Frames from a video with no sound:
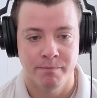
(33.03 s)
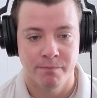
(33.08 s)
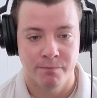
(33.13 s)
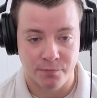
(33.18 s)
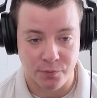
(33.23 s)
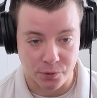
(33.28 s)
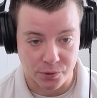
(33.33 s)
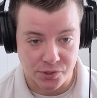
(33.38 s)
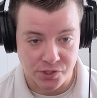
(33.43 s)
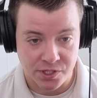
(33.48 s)

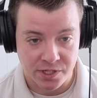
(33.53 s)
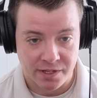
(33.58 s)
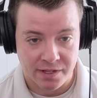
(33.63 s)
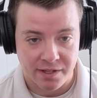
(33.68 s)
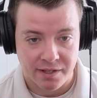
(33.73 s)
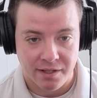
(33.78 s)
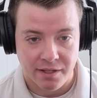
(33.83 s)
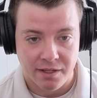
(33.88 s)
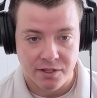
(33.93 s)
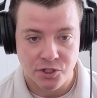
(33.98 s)
First,
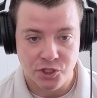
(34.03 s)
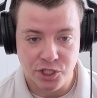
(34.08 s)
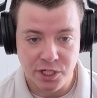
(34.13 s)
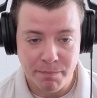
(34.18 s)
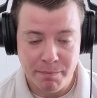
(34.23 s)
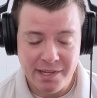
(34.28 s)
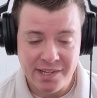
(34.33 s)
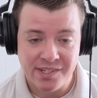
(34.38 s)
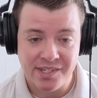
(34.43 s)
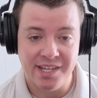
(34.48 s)

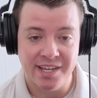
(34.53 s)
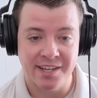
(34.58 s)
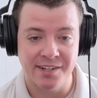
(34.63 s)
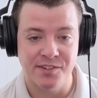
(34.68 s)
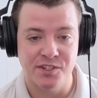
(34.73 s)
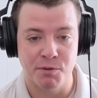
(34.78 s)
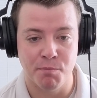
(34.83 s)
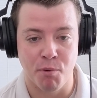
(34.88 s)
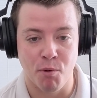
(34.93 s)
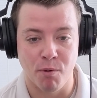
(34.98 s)
GPC can
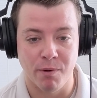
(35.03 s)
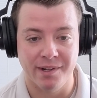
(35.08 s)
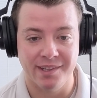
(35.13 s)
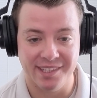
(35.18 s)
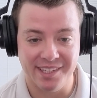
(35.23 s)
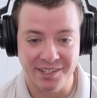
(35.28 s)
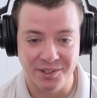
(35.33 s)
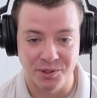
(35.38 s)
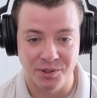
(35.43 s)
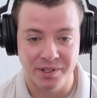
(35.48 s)
support
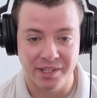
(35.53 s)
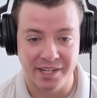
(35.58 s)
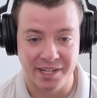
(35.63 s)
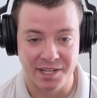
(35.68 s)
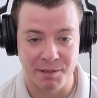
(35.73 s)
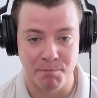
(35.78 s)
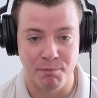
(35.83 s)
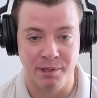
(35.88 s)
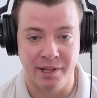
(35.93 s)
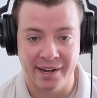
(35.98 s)
legal and
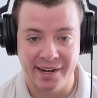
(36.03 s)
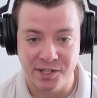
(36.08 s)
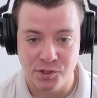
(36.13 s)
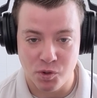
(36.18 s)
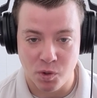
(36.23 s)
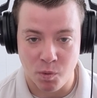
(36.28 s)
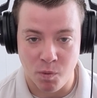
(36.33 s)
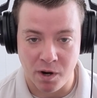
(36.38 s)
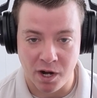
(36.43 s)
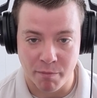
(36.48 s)
compliance
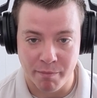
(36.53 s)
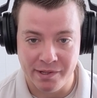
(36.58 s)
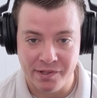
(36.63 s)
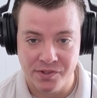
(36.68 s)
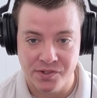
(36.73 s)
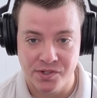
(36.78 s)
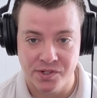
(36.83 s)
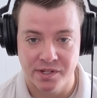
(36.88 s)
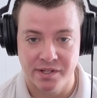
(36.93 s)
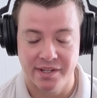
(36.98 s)

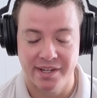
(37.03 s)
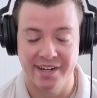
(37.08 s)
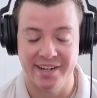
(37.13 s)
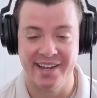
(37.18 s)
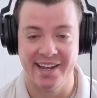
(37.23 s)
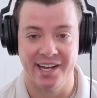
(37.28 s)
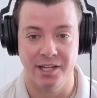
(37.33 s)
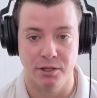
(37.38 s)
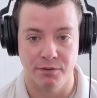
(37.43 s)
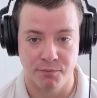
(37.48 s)
requirements in
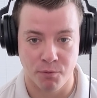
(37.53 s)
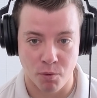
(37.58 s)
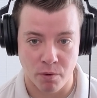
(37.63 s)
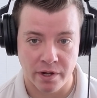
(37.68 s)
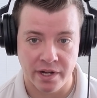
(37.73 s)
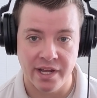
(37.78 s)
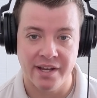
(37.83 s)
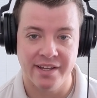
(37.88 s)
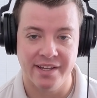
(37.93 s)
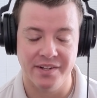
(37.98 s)

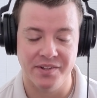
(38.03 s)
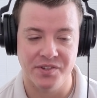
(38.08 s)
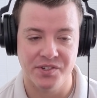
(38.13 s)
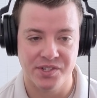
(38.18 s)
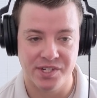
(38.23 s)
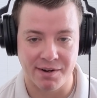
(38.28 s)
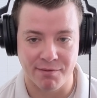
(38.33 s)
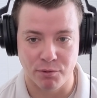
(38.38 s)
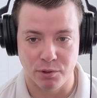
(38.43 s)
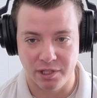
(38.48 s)
California and
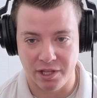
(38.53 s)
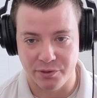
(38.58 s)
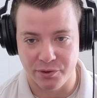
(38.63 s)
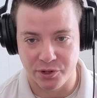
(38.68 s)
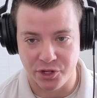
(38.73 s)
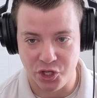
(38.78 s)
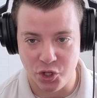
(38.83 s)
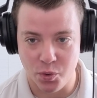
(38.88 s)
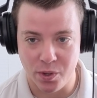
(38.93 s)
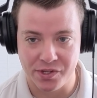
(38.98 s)
several other
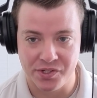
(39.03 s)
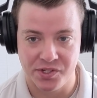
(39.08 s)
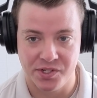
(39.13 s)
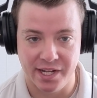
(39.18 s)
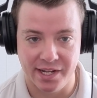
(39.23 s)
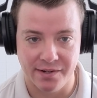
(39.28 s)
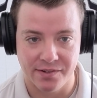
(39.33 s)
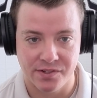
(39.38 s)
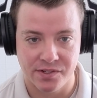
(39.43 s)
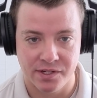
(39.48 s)
US
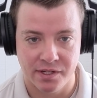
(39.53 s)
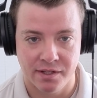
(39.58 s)
states.